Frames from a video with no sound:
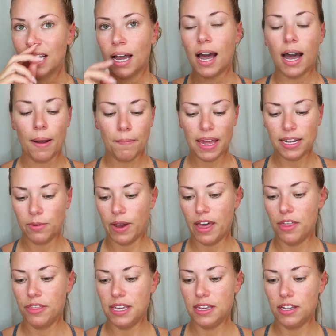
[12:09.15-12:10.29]

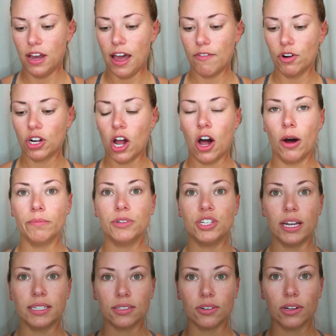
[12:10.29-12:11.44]
Anyway, the Ever Calm
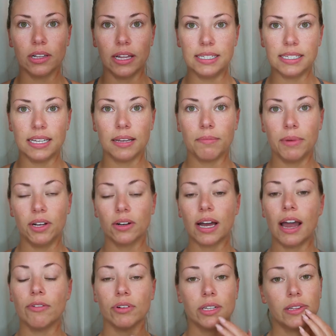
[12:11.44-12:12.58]
Gentle Cleansing Milk,
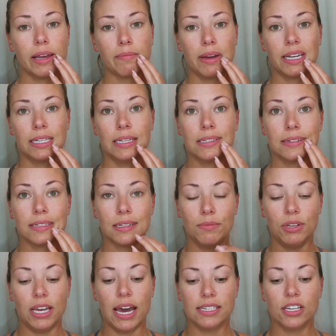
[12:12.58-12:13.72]
I really like my cleansers to
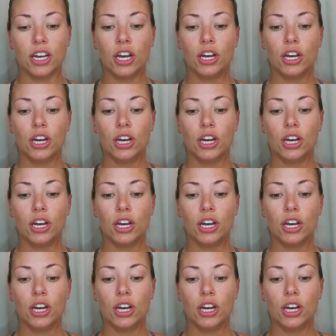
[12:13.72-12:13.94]
be as